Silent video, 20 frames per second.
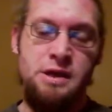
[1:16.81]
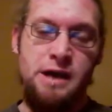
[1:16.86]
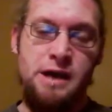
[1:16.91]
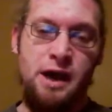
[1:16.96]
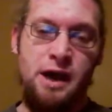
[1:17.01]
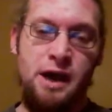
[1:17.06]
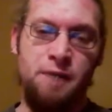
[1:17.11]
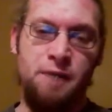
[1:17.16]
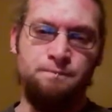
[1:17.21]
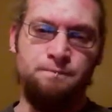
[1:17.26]

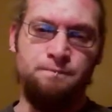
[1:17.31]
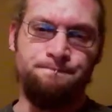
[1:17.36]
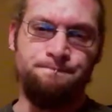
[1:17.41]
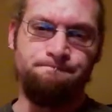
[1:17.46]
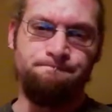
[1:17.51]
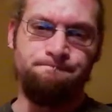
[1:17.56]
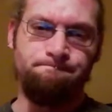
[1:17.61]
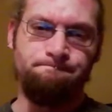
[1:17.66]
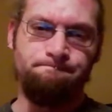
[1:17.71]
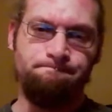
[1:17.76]

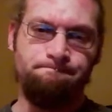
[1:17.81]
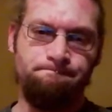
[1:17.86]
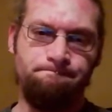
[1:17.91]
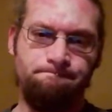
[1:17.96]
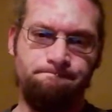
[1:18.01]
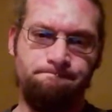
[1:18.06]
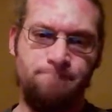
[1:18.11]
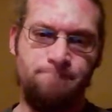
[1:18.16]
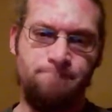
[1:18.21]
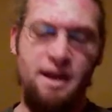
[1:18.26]

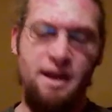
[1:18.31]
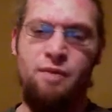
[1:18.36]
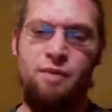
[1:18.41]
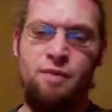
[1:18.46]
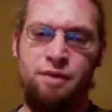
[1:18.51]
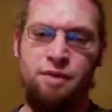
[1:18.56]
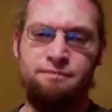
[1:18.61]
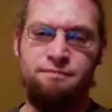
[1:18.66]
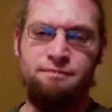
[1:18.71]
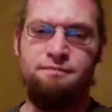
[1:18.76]

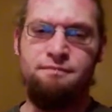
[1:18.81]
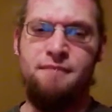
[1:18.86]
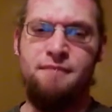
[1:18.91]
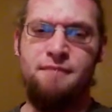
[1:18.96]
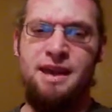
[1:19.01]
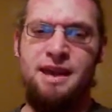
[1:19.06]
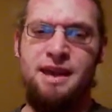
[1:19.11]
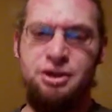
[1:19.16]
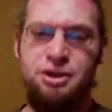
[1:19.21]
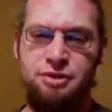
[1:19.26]
81
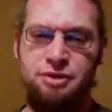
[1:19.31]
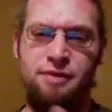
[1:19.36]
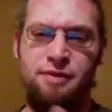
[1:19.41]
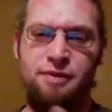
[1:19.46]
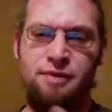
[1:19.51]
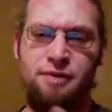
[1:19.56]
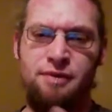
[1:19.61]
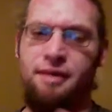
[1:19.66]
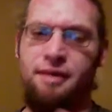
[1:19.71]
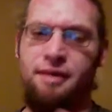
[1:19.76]

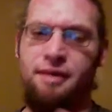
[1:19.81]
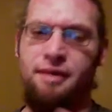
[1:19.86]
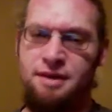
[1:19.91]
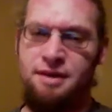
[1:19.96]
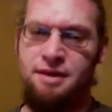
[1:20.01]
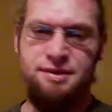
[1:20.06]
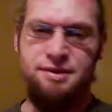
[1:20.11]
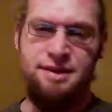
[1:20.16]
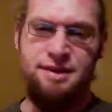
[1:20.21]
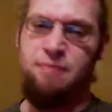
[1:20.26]
issue epic, I
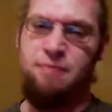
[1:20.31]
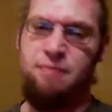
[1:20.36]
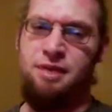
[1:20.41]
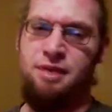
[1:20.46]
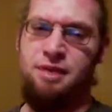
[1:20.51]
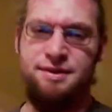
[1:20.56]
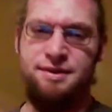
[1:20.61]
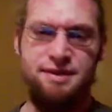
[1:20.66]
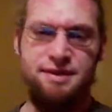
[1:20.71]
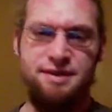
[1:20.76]
should say,
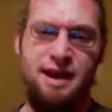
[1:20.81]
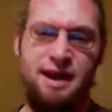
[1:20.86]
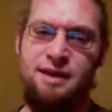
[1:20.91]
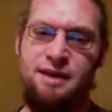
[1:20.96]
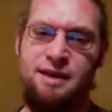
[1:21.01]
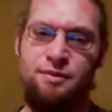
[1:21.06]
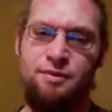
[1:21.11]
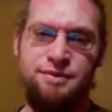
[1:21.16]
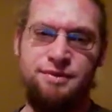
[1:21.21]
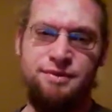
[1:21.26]
plus
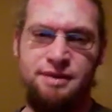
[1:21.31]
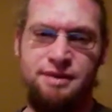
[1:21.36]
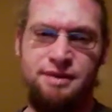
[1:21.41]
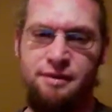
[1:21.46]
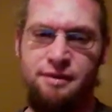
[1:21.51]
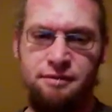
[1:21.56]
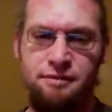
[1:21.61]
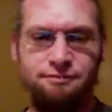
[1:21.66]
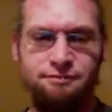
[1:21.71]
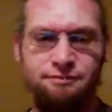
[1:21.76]
annuals and
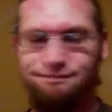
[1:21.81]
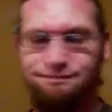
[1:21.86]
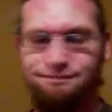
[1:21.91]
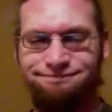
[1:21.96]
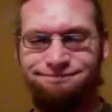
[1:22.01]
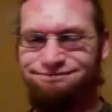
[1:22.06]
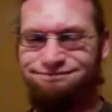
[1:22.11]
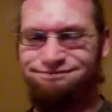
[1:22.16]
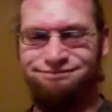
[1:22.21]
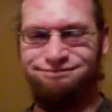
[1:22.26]
other.
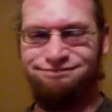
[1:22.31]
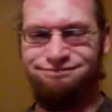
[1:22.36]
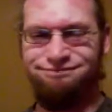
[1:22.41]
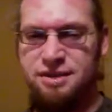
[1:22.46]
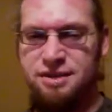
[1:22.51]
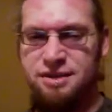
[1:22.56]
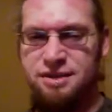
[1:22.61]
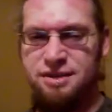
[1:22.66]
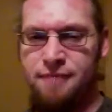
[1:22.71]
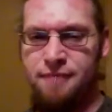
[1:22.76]

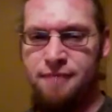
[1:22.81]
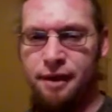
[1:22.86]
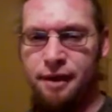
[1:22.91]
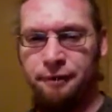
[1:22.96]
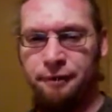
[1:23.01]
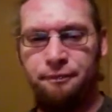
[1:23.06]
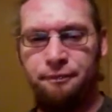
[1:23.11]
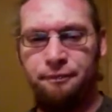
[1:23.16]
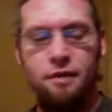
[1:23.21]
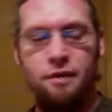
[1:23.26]
Doesn't matter.
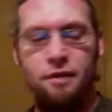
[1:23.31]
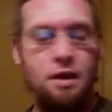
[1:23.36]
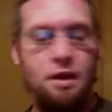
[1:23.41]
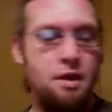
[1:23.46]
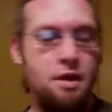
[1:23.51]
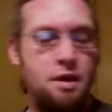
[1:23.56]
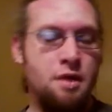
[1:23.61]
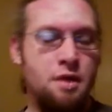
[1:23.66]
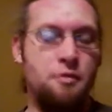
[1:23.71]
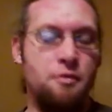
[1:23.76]

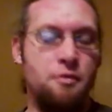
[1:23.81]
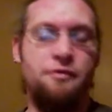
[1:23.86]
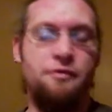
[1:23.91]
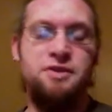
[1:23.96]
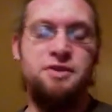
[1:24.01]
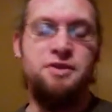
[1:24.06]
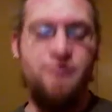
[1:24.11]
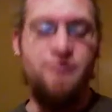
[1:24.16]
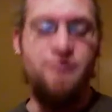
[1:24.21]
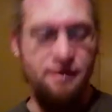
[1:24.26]
For the
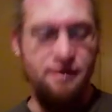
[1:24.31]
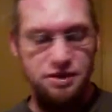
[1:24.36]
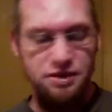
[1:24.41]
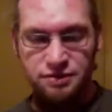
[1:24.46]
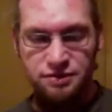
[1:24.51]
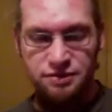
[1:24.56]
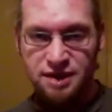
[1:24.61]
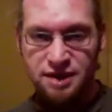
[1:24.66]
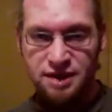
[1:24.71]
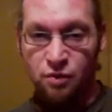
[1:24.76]
first 5
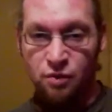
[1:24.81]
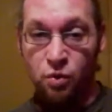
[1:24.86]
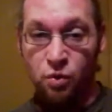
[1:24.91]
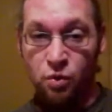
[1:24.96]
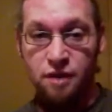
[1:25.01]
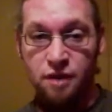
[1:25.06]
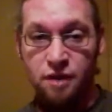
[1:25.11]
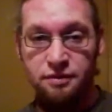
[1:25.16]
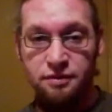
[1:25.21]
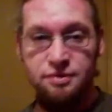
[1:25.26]
issues, he had
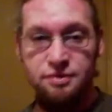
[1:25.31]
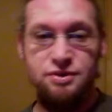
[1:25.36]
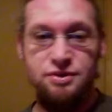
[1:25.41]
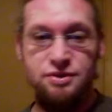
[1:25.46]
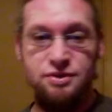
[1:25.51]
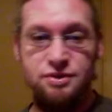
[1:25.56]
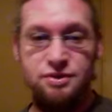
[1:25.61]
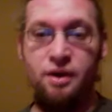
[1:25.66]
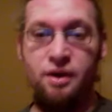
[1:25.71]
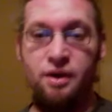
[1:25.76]
one
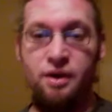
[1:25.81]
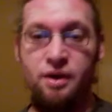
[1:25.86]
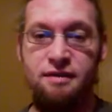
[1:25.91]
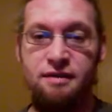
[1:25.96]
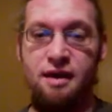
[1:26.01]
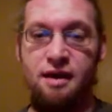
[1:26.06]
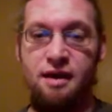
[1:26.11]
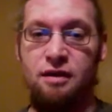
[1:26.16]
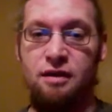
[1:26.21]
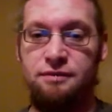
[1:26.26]
story to
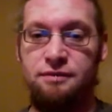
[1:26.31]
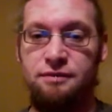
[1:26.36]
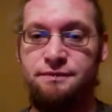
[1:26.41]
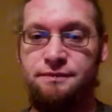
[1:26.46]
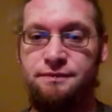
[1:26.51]
tell.